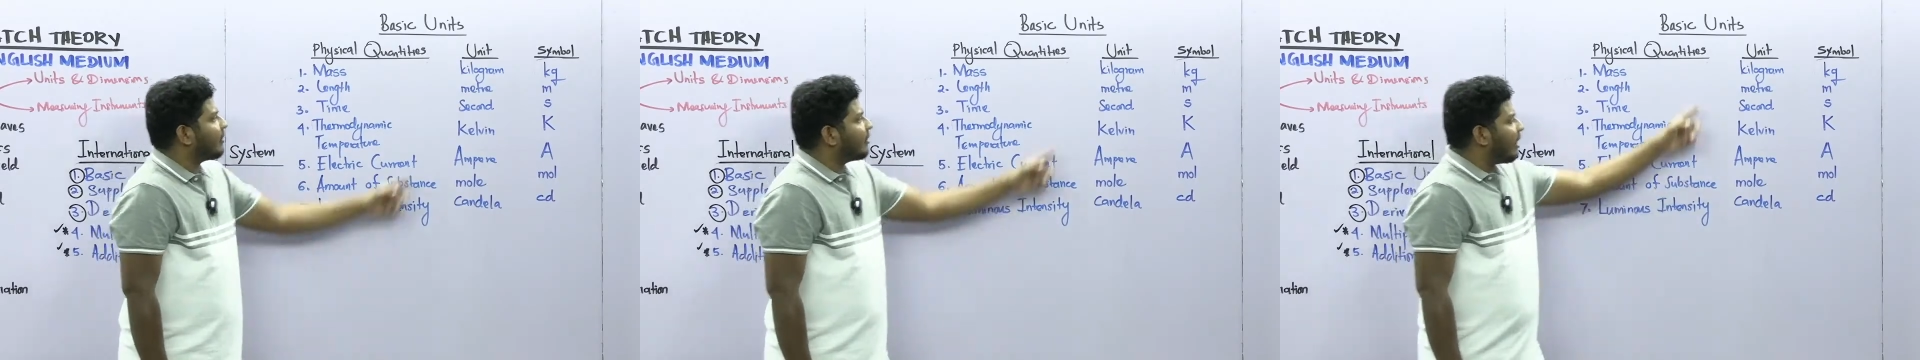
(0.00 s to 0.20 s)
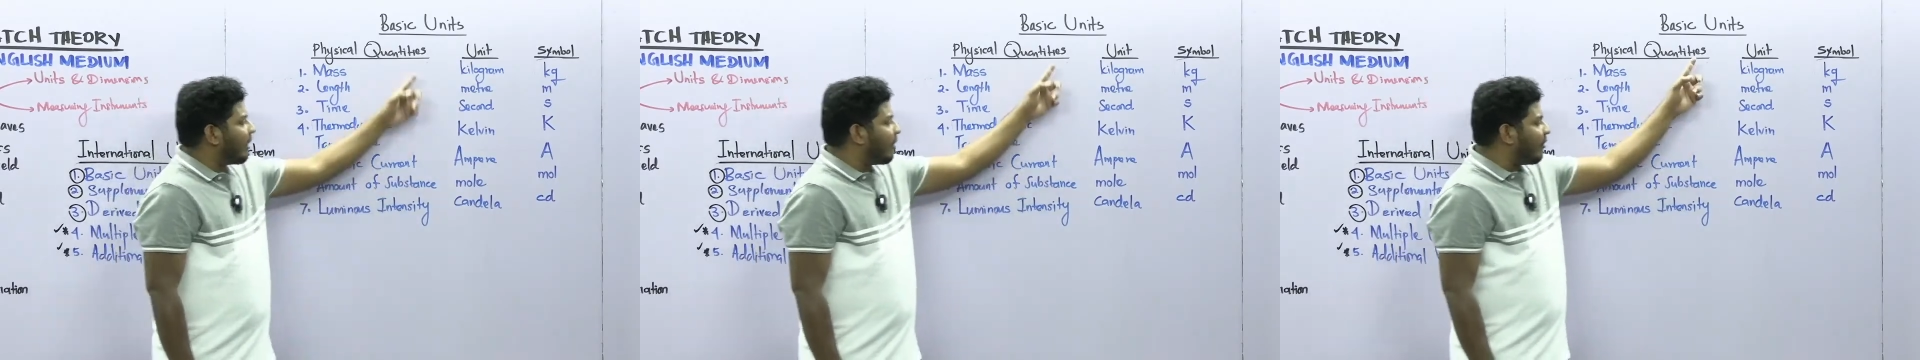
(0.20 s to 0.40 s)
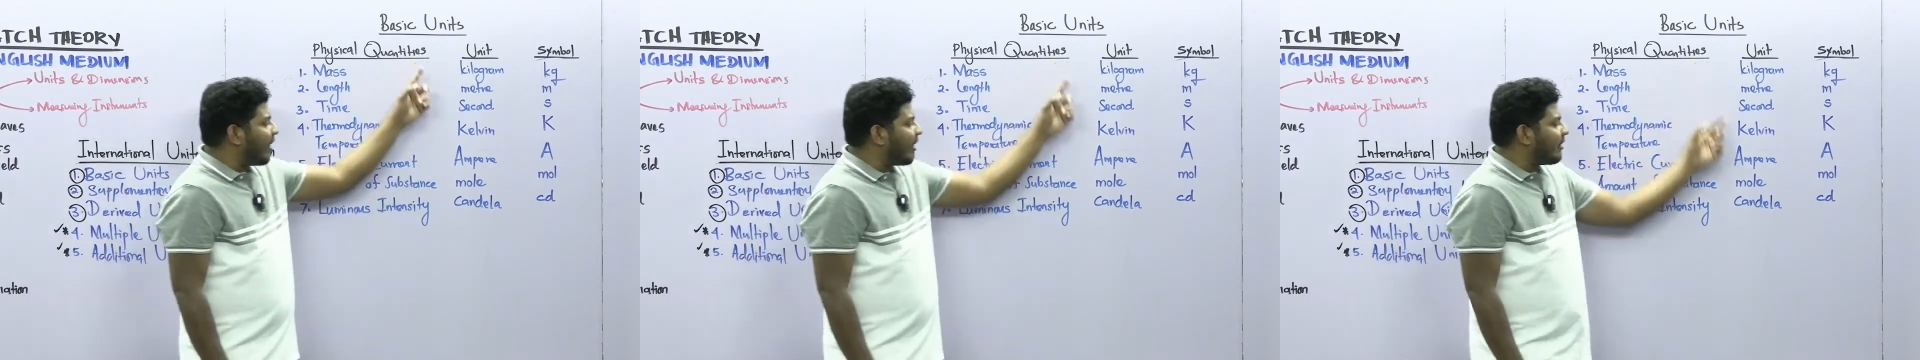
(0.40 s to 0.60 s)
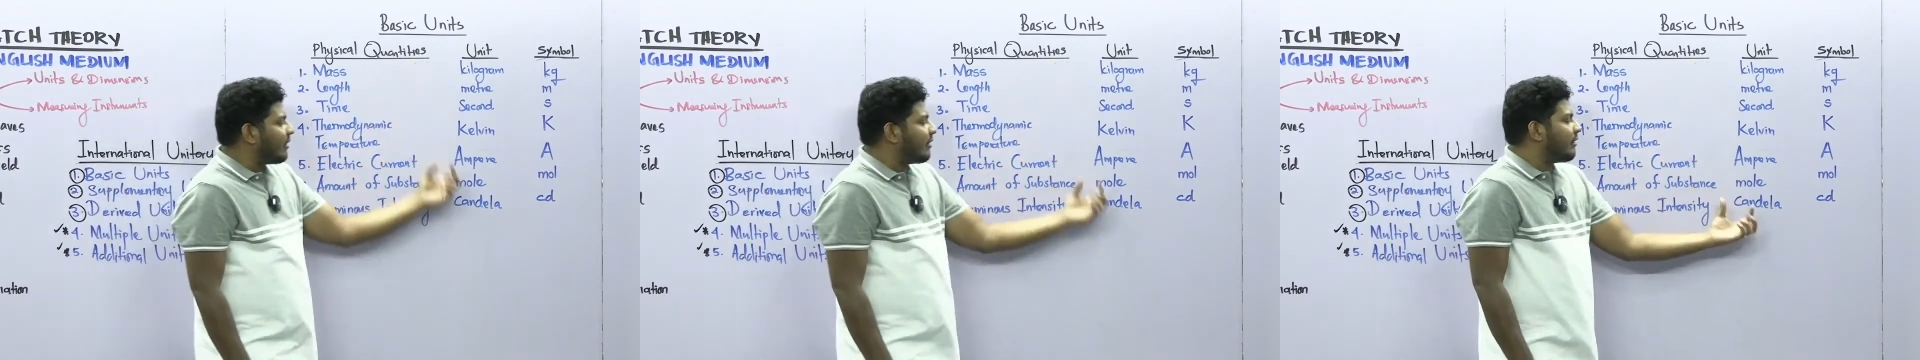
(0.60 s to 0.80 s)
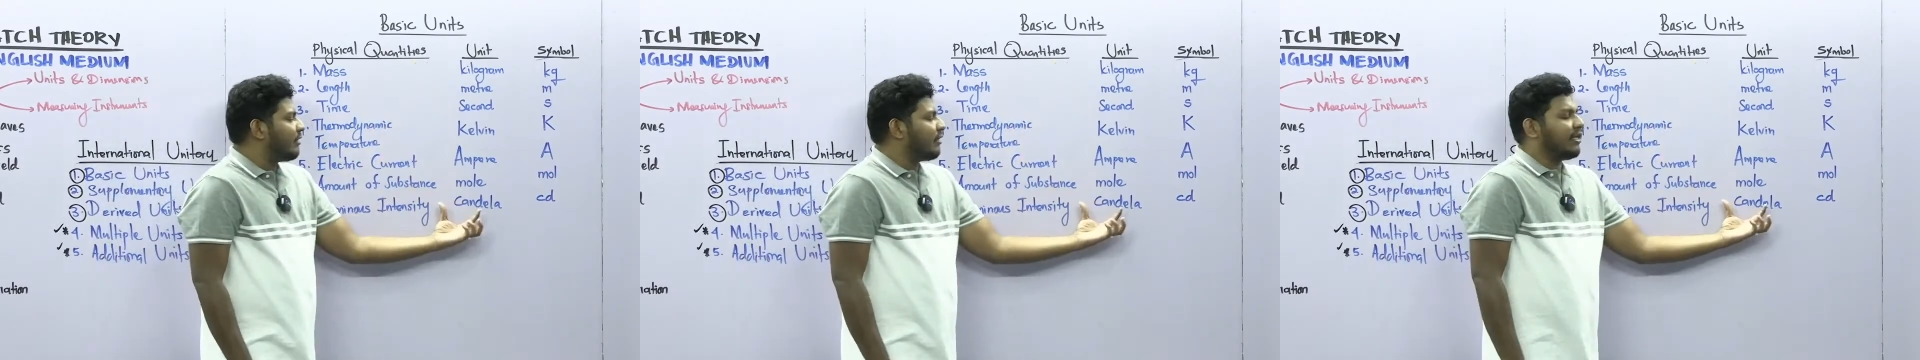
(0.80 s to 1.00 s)
the
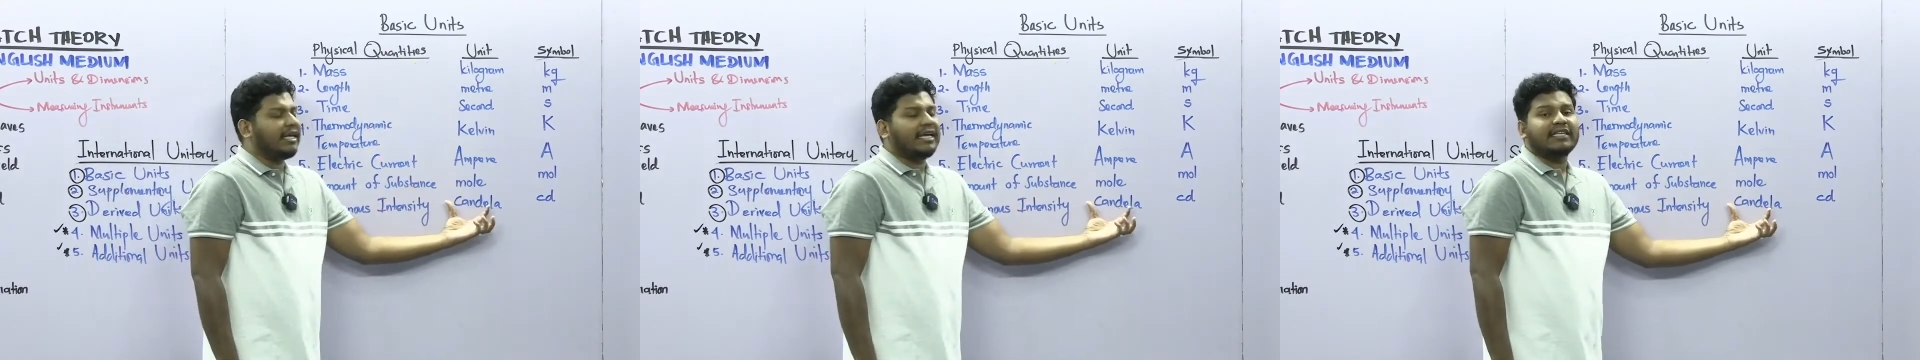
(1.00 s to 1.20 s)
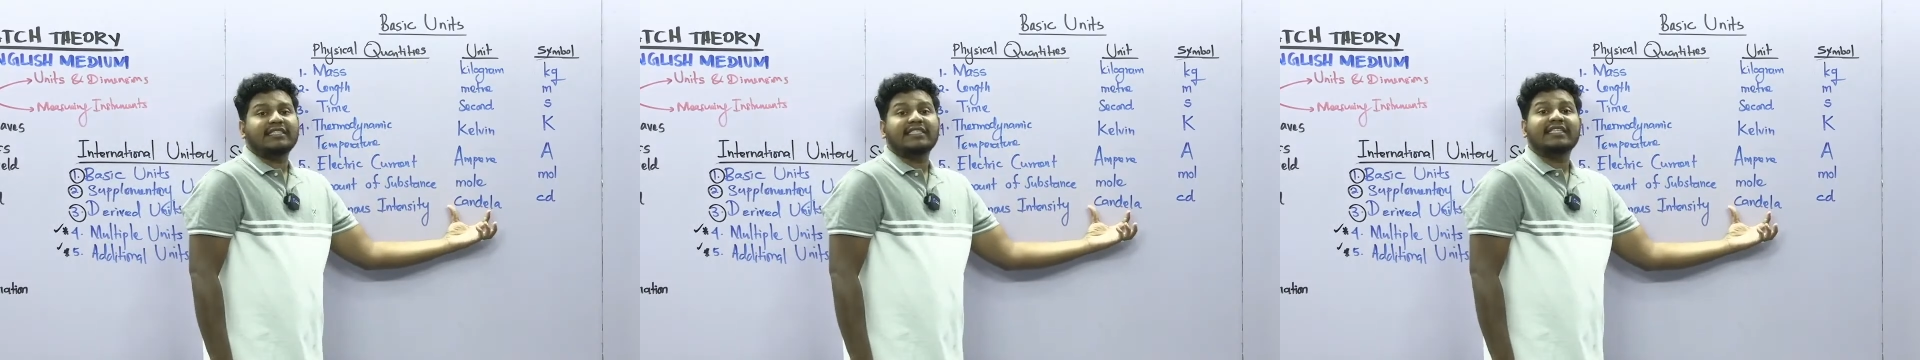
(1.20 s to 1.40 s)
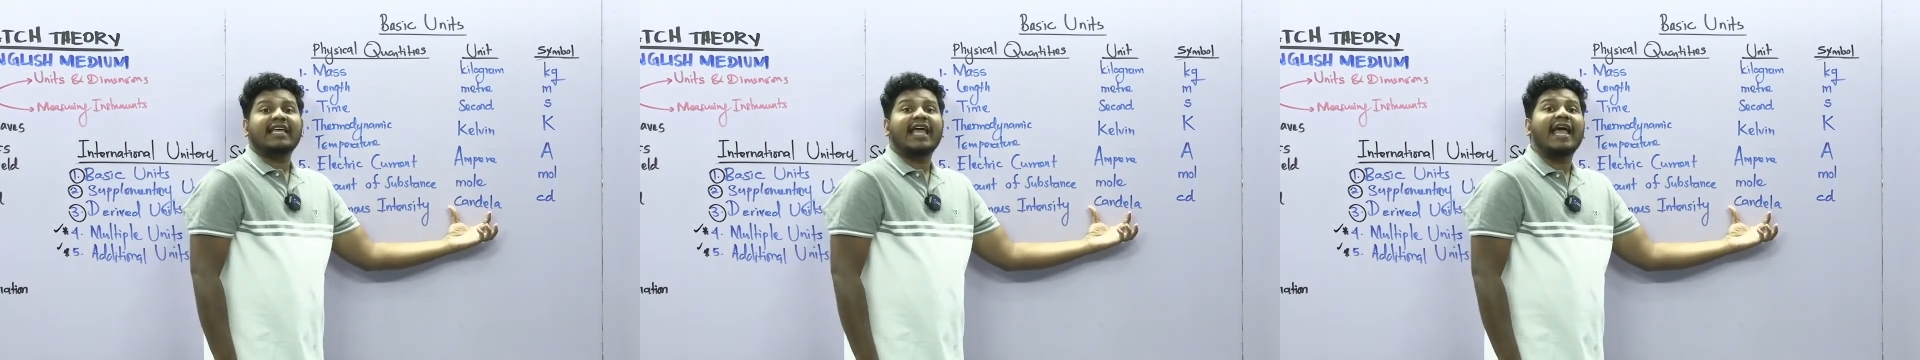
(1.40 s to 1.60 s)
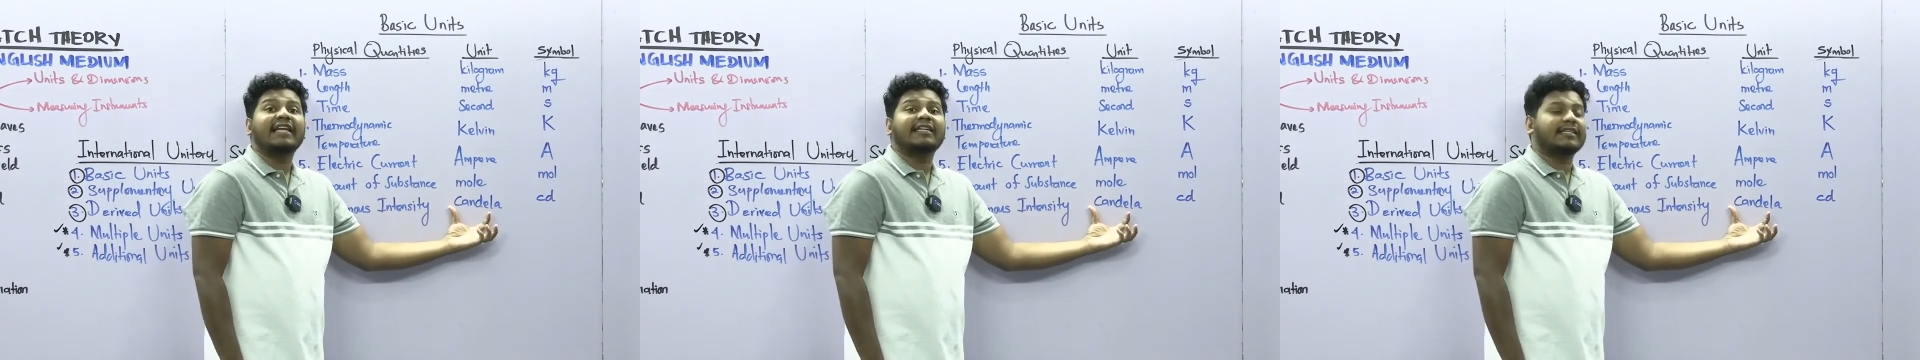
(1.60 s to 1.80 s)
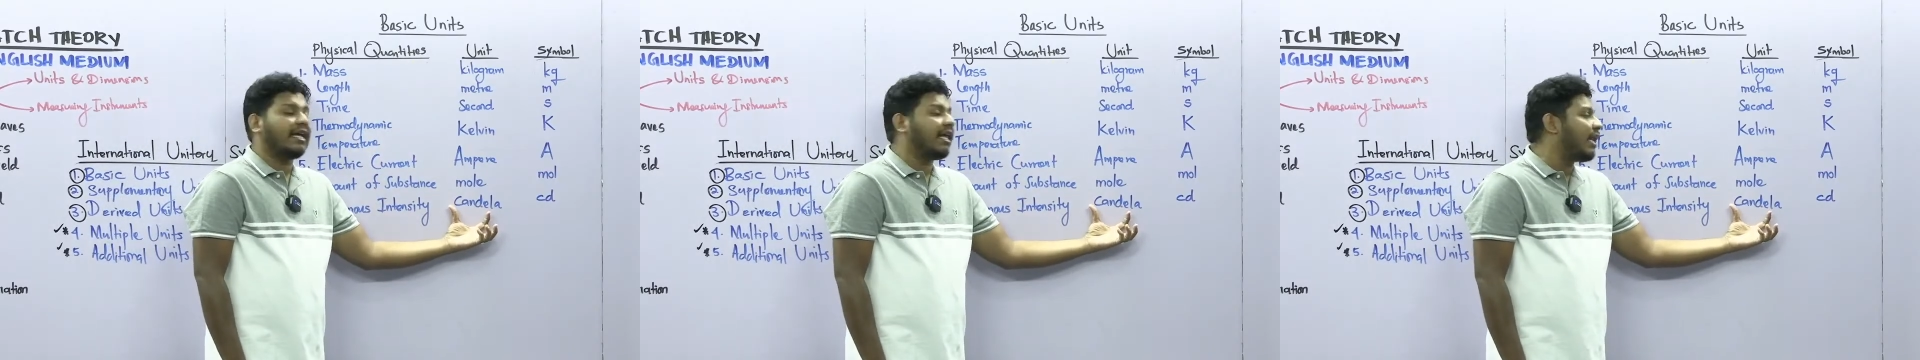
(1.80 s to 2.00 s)
unit is
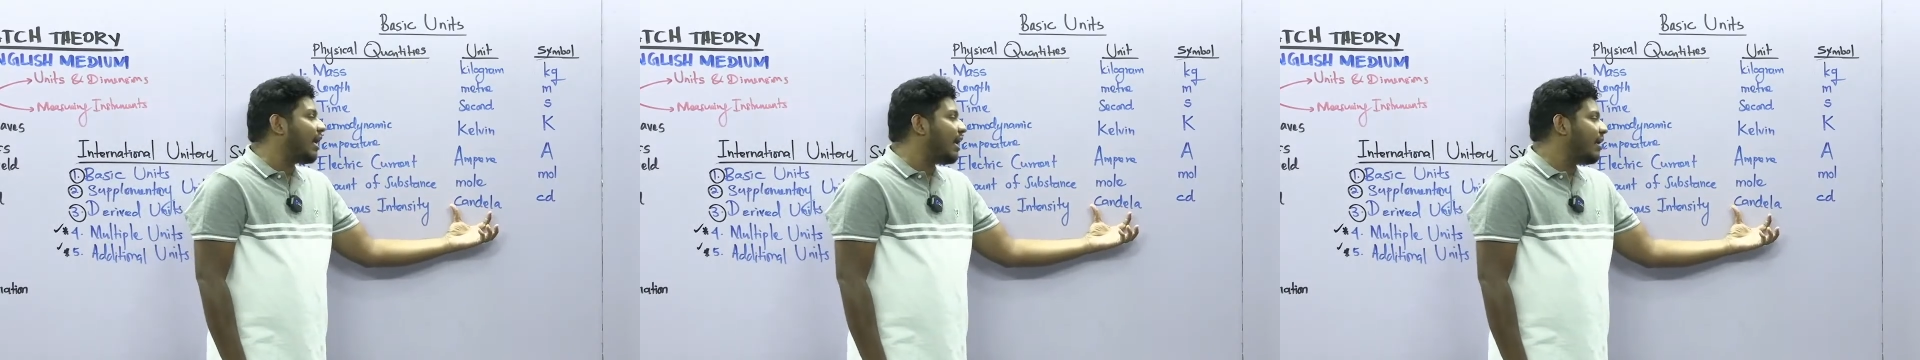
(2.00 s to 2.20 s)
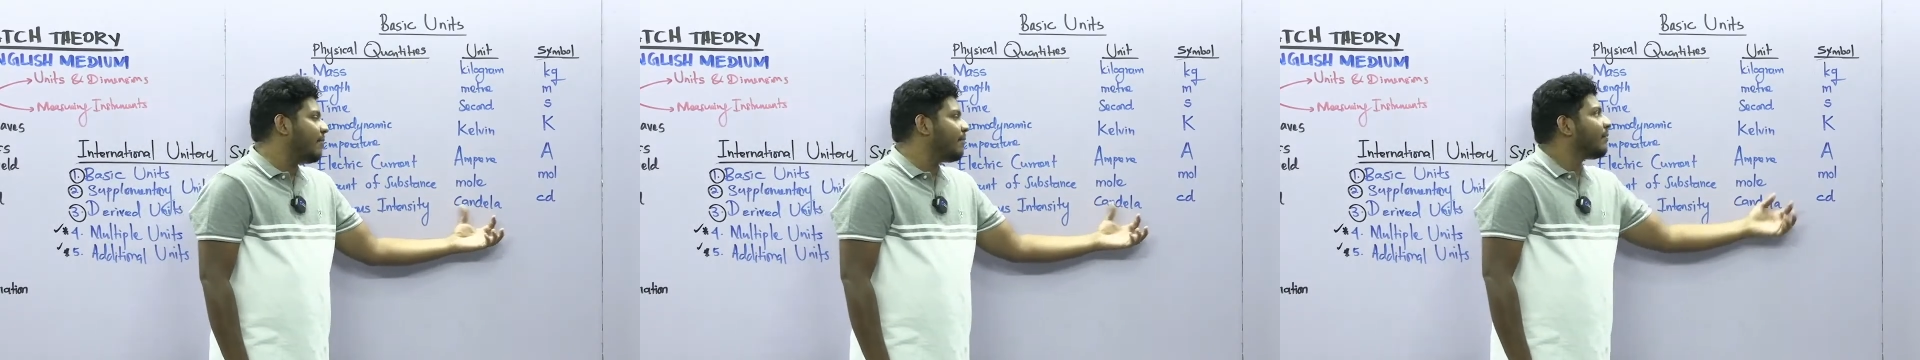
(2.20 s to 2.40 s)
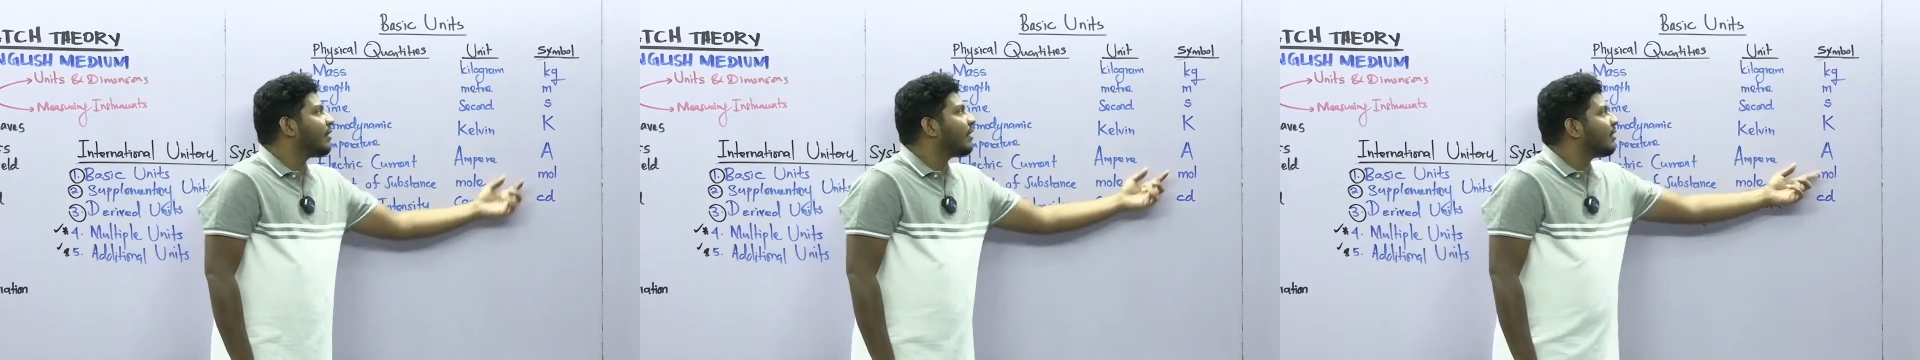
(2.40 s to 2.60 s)
candela,